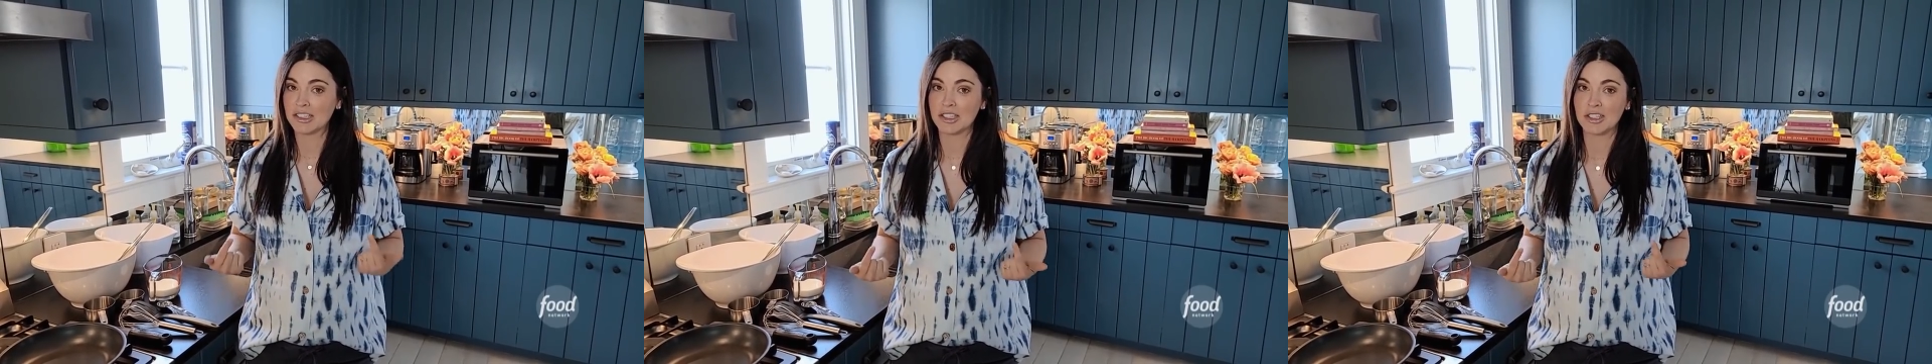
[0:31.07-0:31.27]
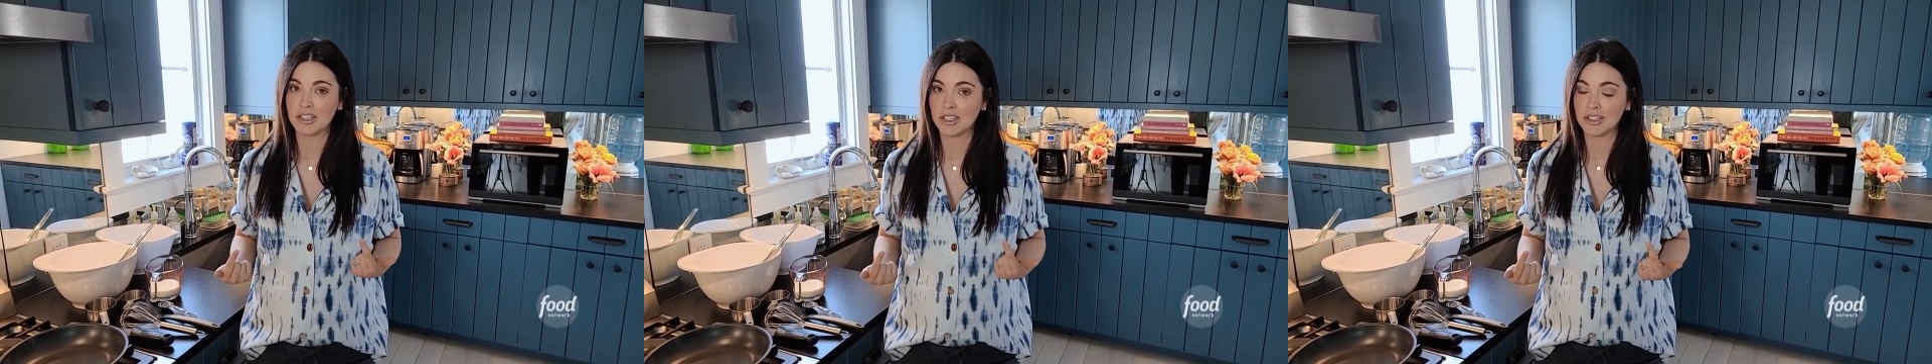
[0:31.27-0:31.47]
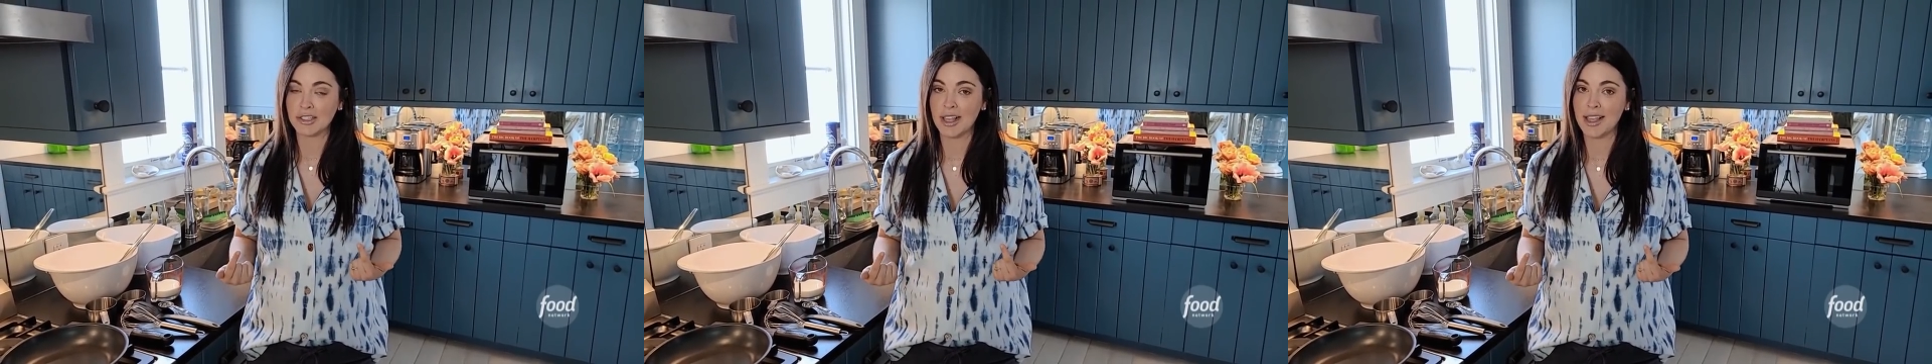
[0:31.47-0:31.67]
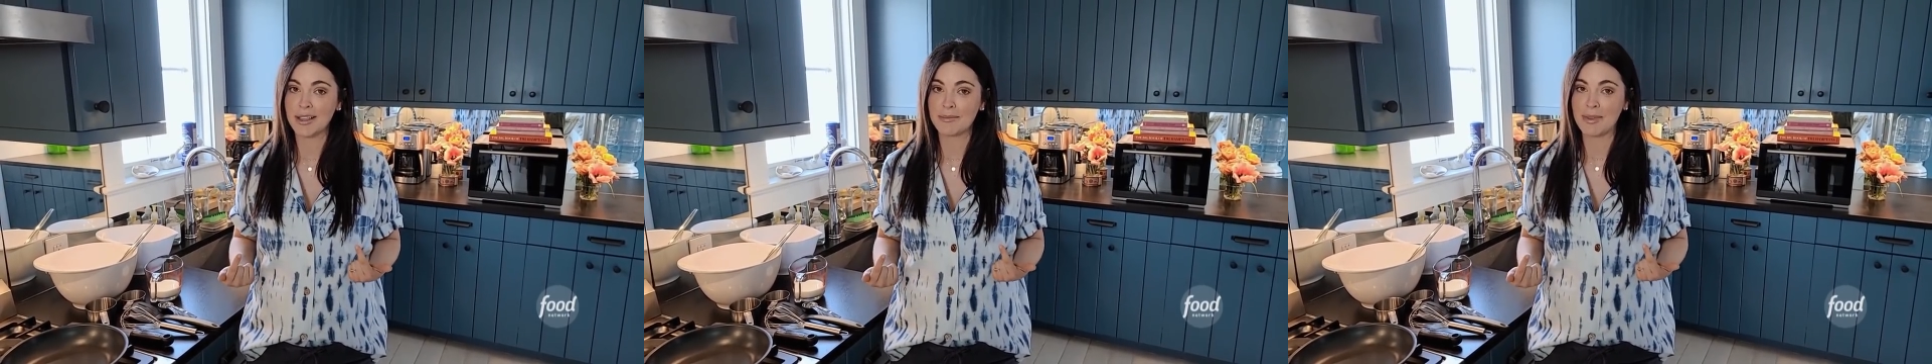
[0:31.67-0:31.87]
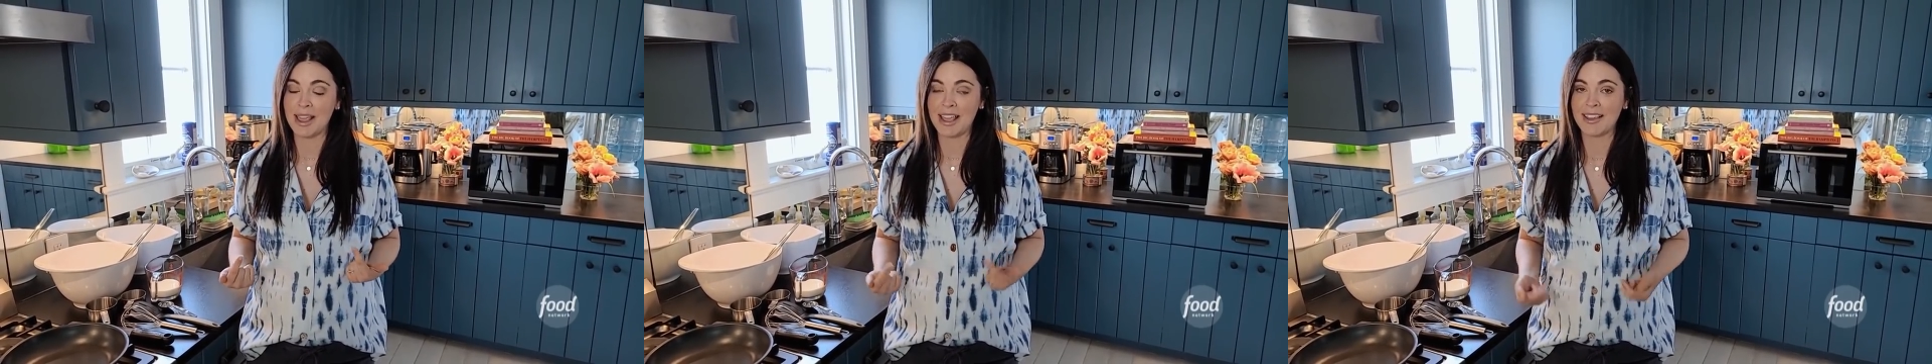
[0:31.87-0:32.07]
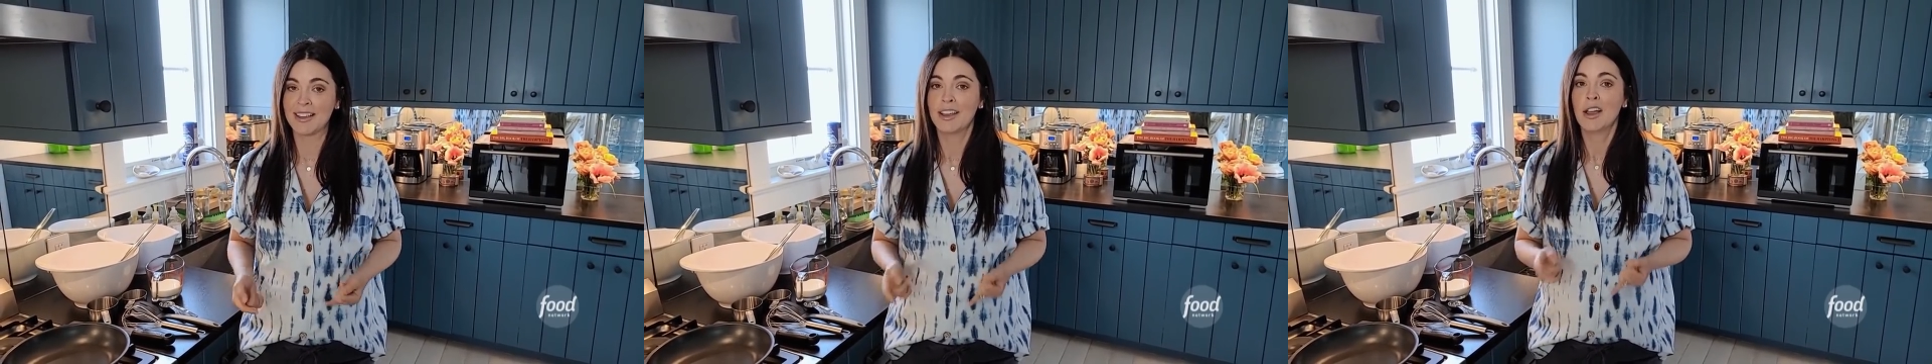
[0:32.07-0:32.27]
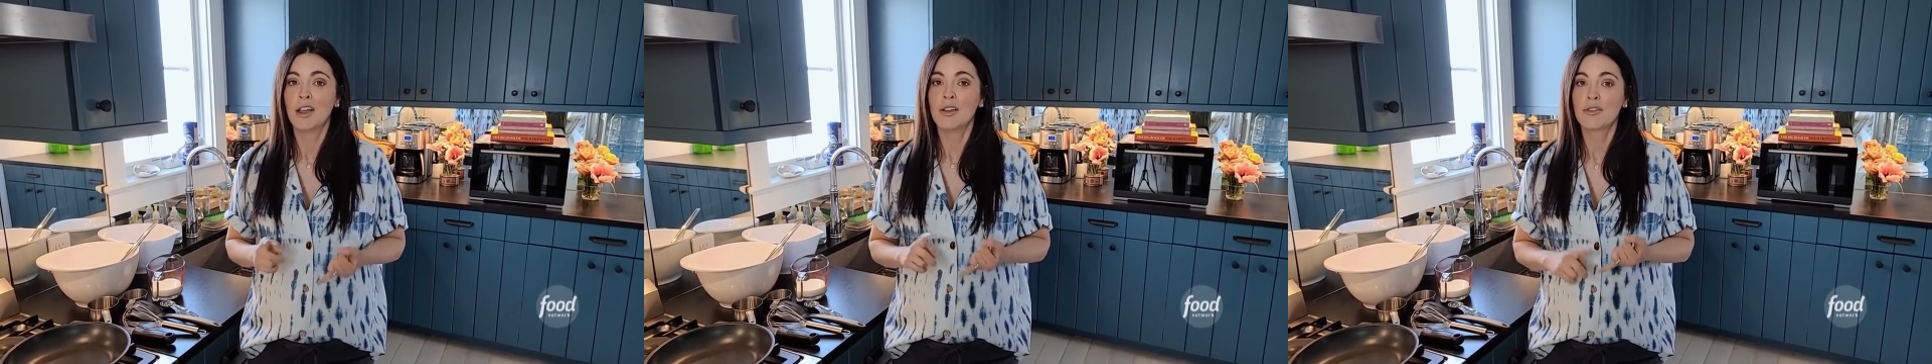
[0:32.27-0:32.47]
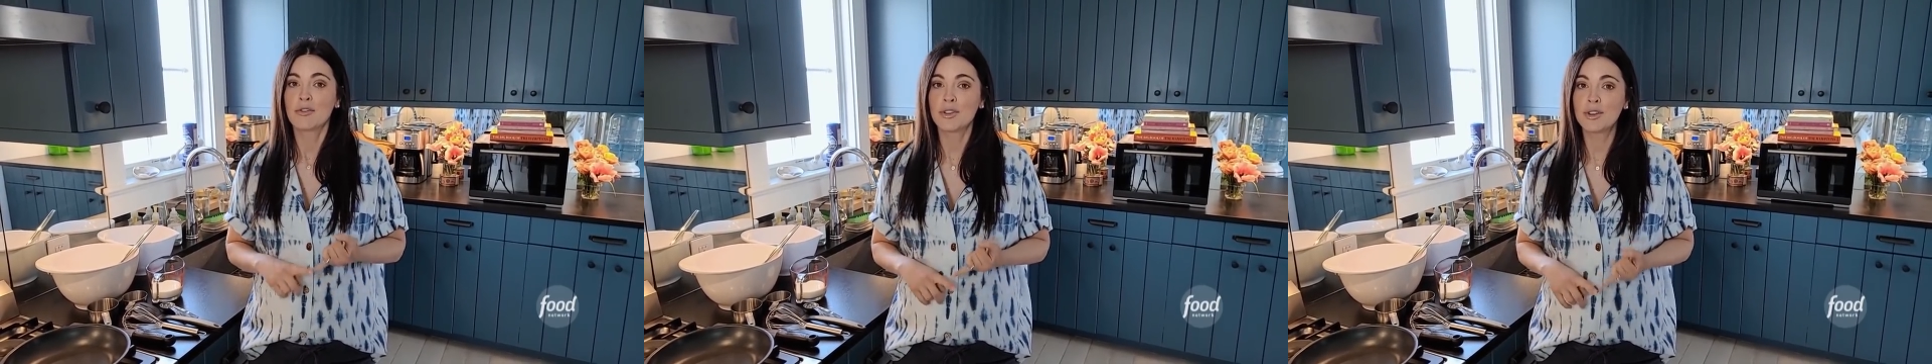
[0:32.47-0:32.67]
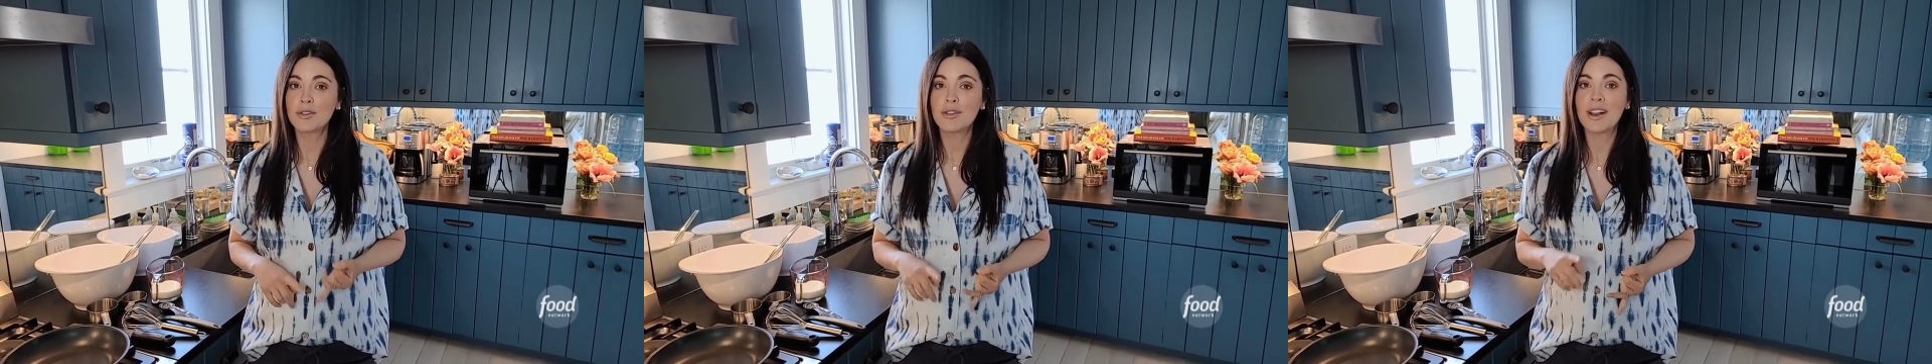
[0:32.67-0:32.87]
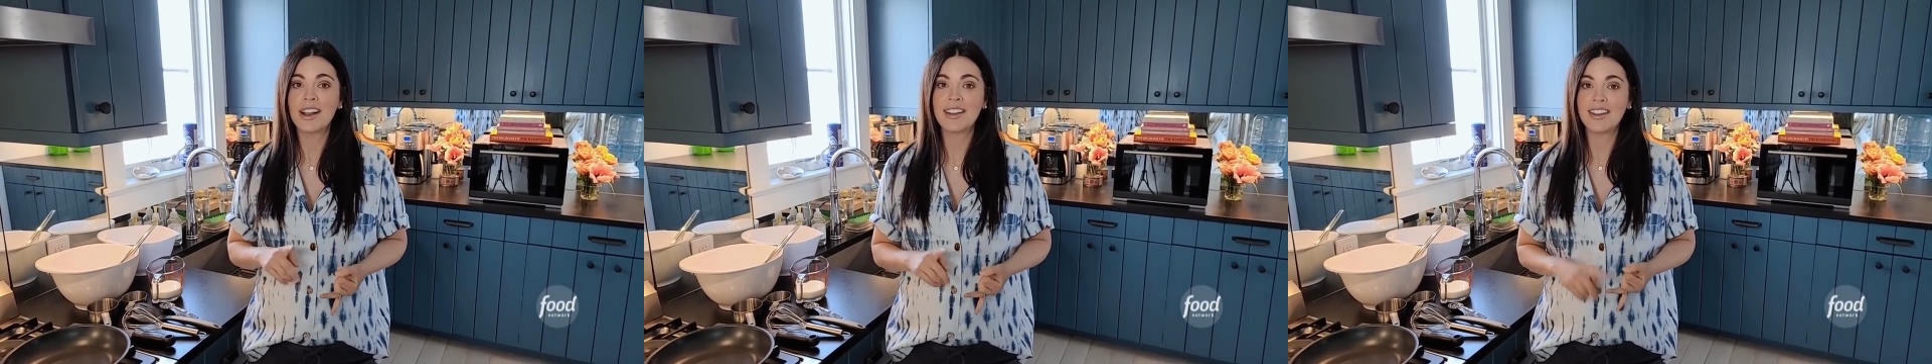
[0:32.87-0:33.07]
She's just like me,
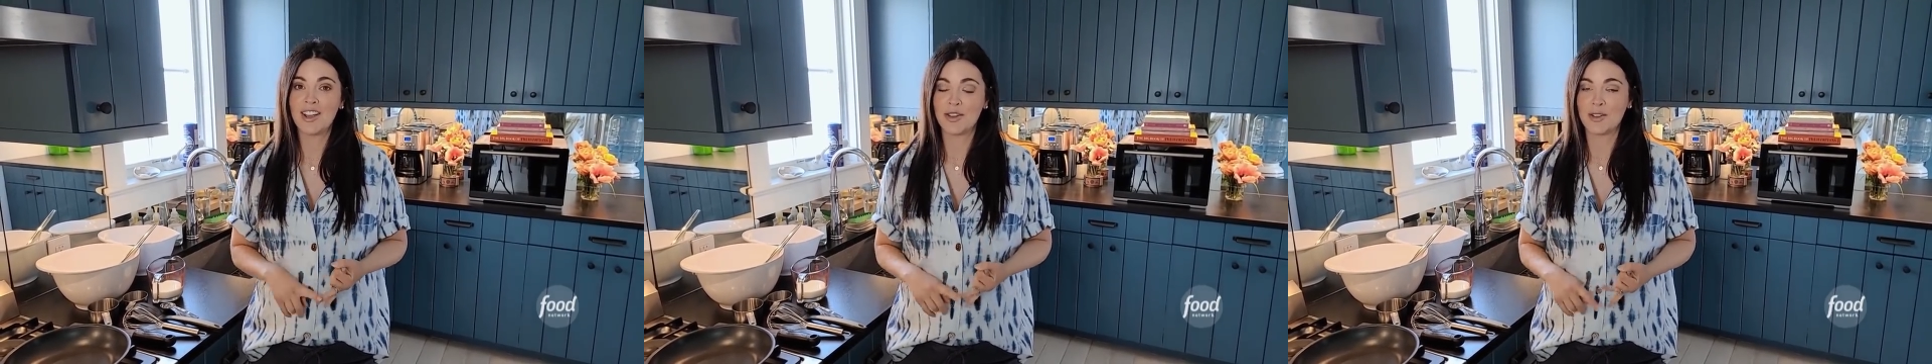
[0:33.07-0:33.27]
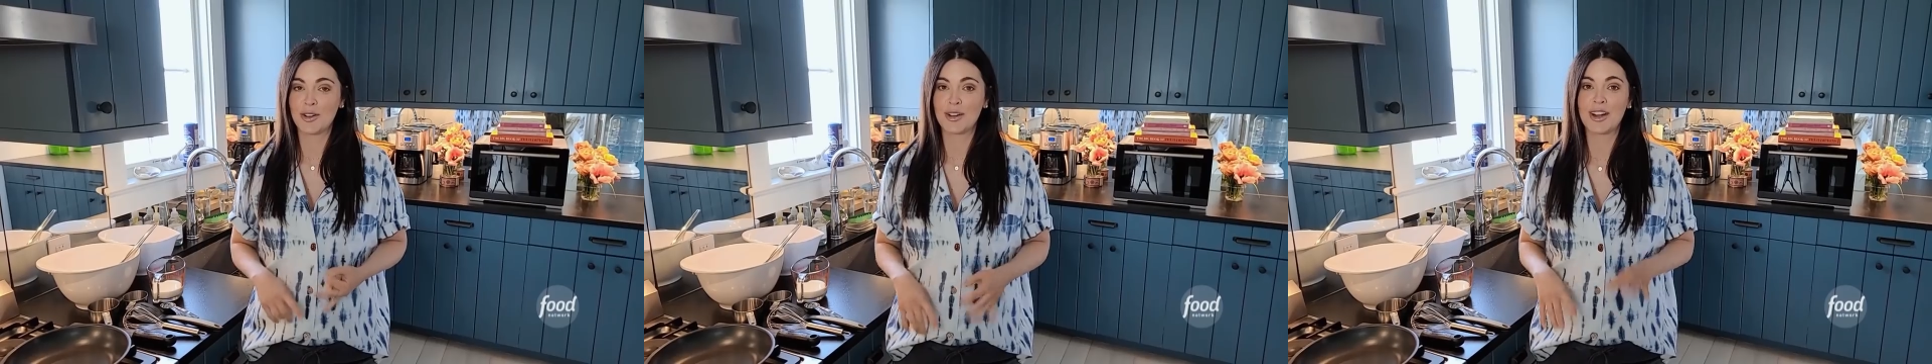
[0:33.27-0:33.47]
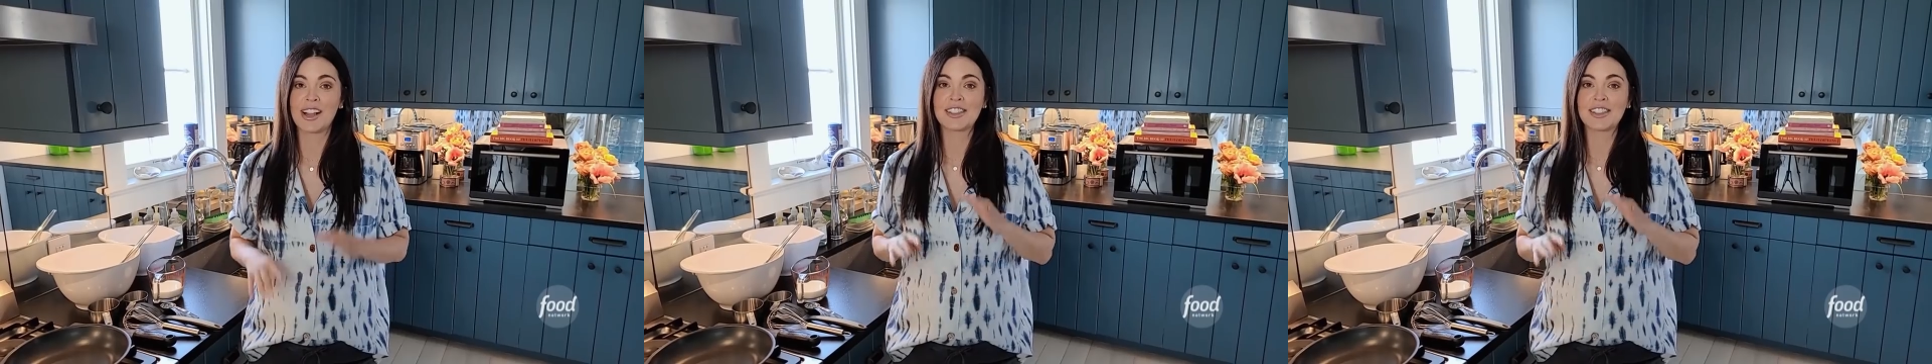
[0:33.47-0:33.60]
fruit and yogurt,